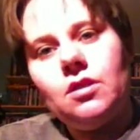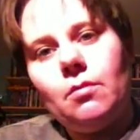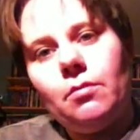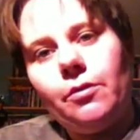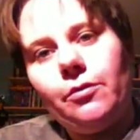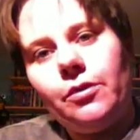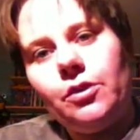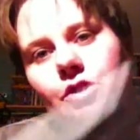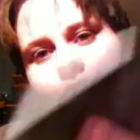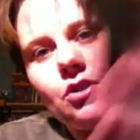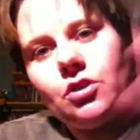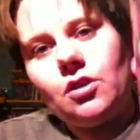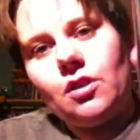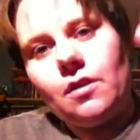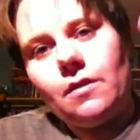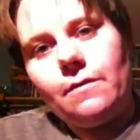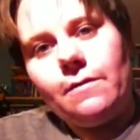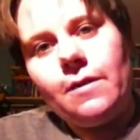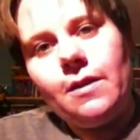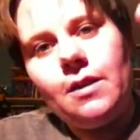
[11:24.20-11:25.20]
double feature
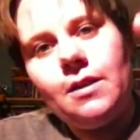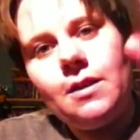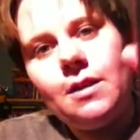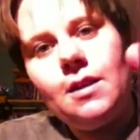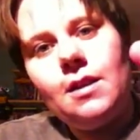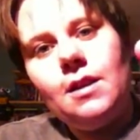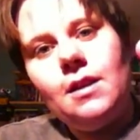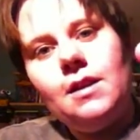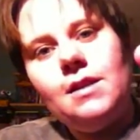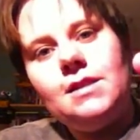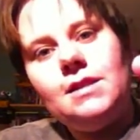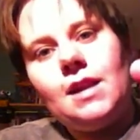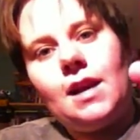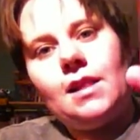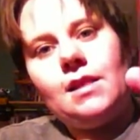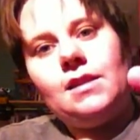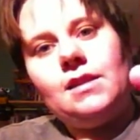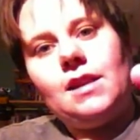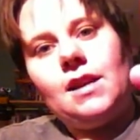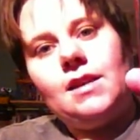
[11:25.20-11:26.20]
of
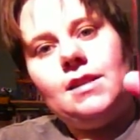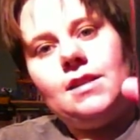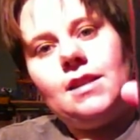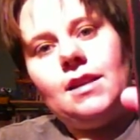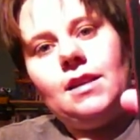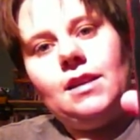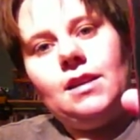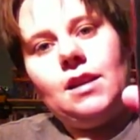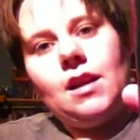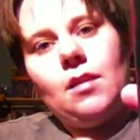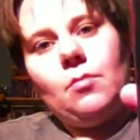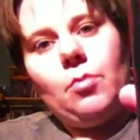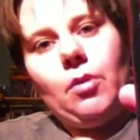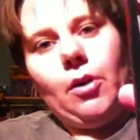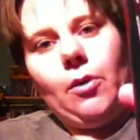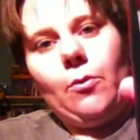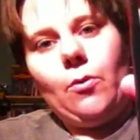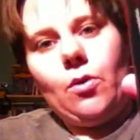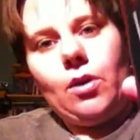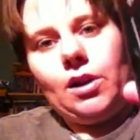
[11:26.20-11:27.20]
Silent Night, Deadly Night
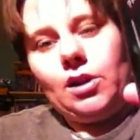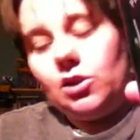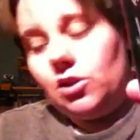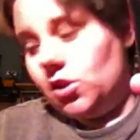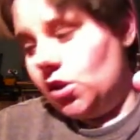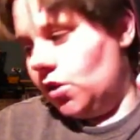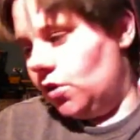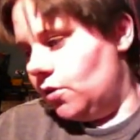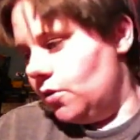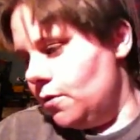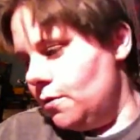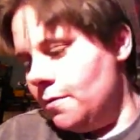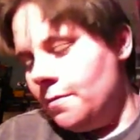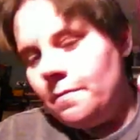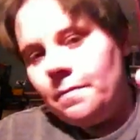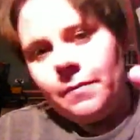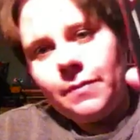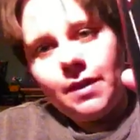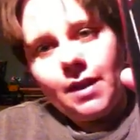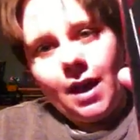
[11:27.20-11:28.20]
Part 1 and 2.
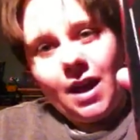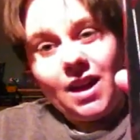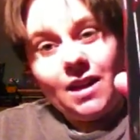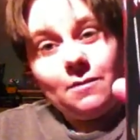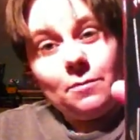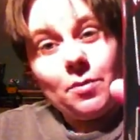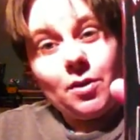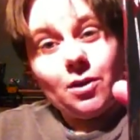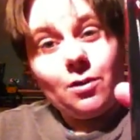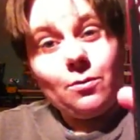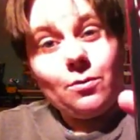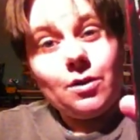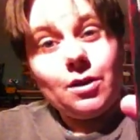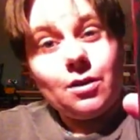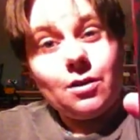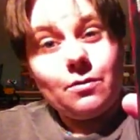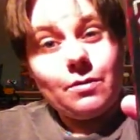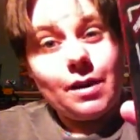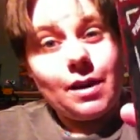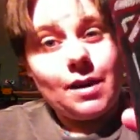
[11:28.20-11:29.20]
I have Part 1
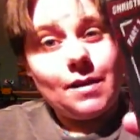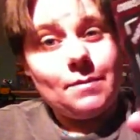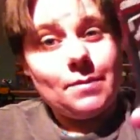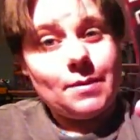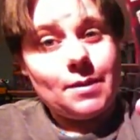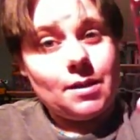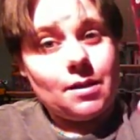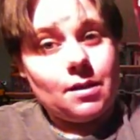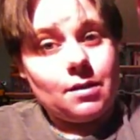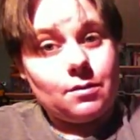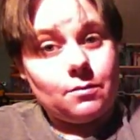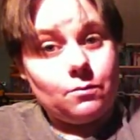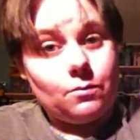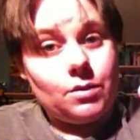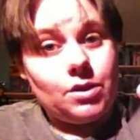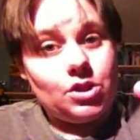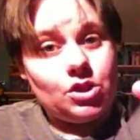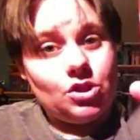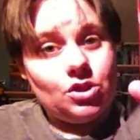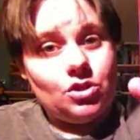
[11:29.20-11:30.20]
already, but in
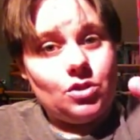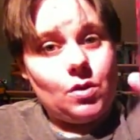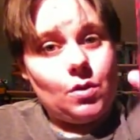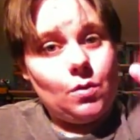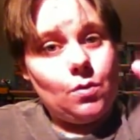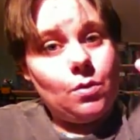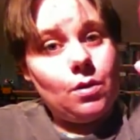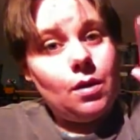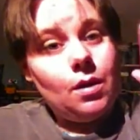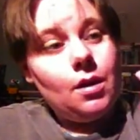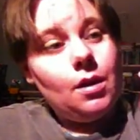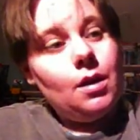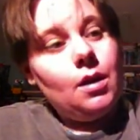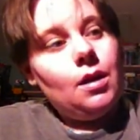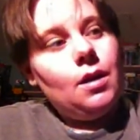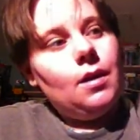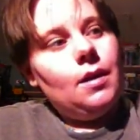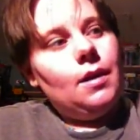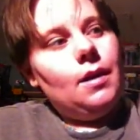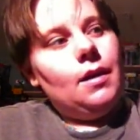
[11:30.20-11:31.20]
Region 2,
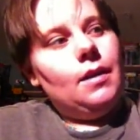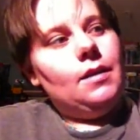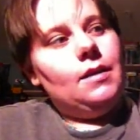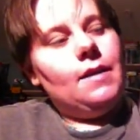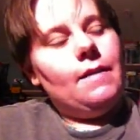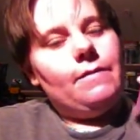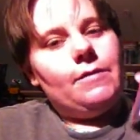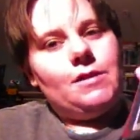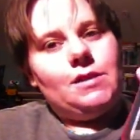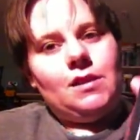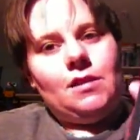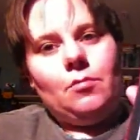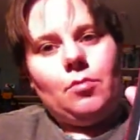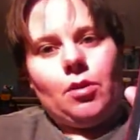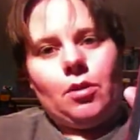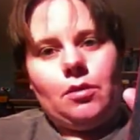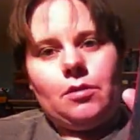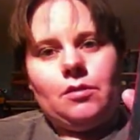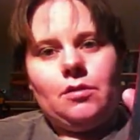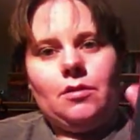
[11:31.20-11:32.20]
and never seen
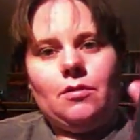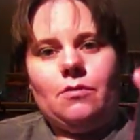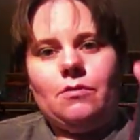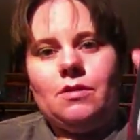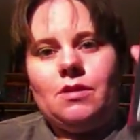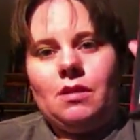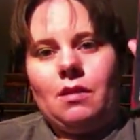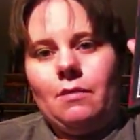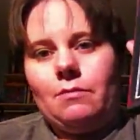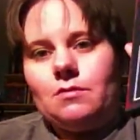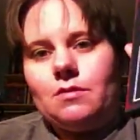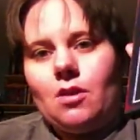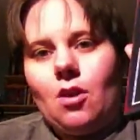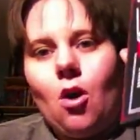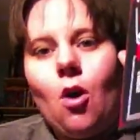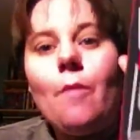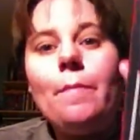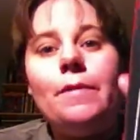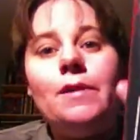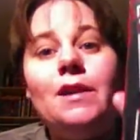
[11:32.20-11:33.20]
Part 2. See, I was
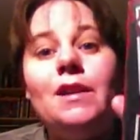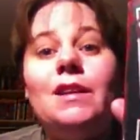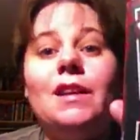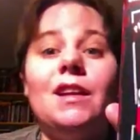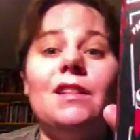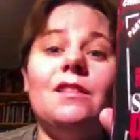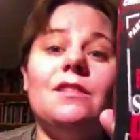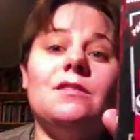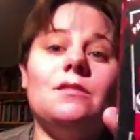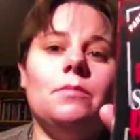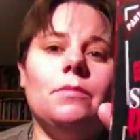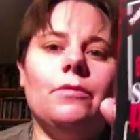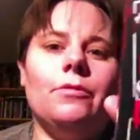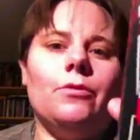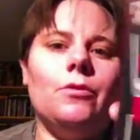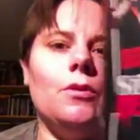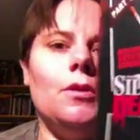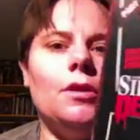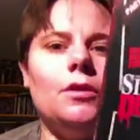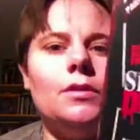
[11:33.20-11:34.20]
hoping I'd get this
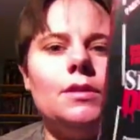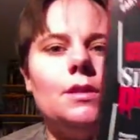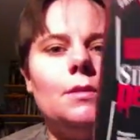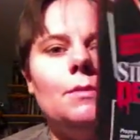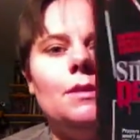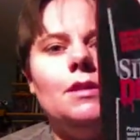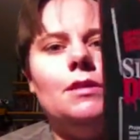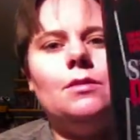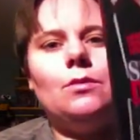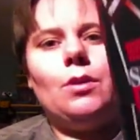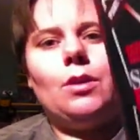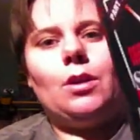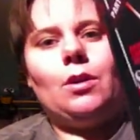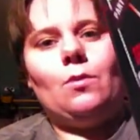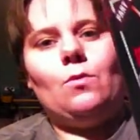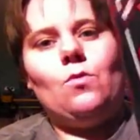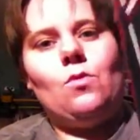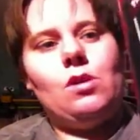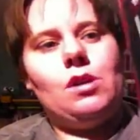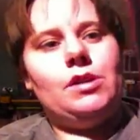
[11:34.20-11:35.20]
before Christmas so I
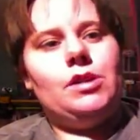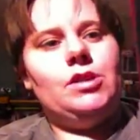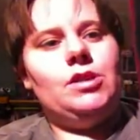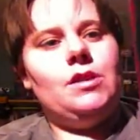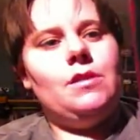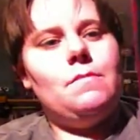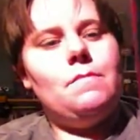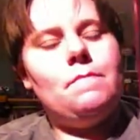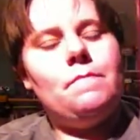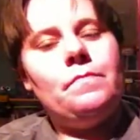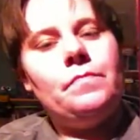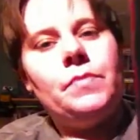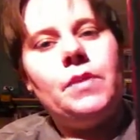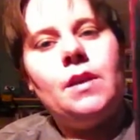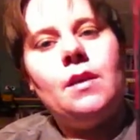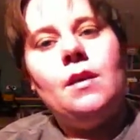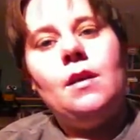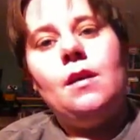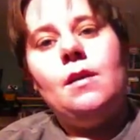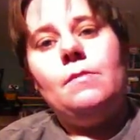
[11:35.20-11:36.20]
can watch them.
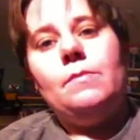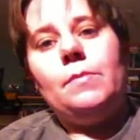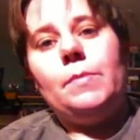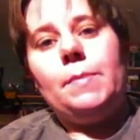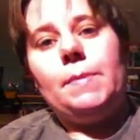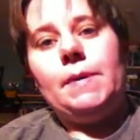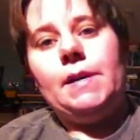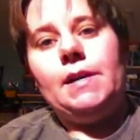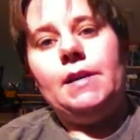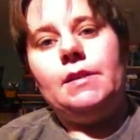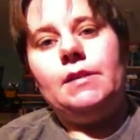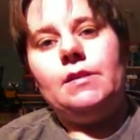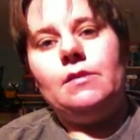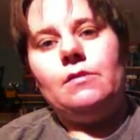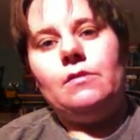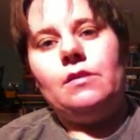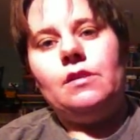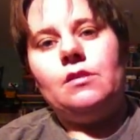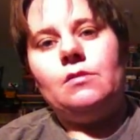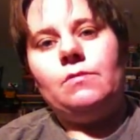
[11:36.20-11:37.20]
But,
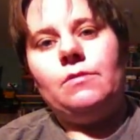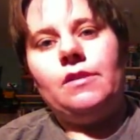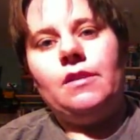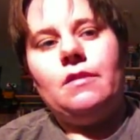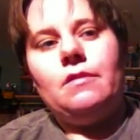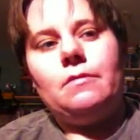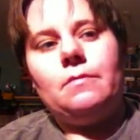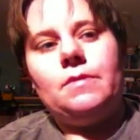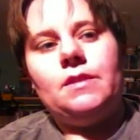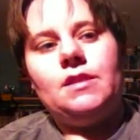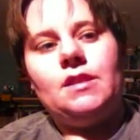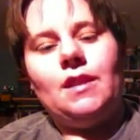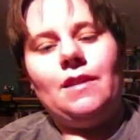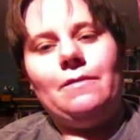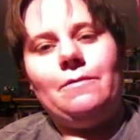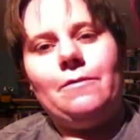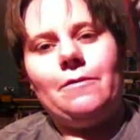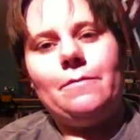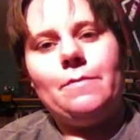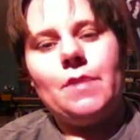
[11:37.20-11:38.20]
so this will either be
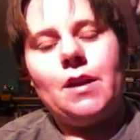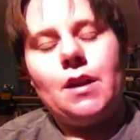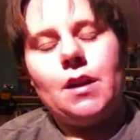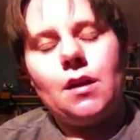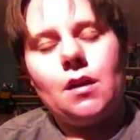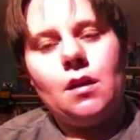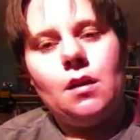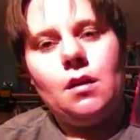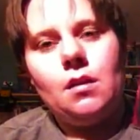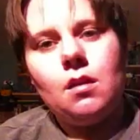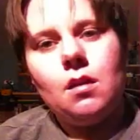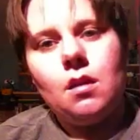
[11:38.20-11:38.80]
saved for my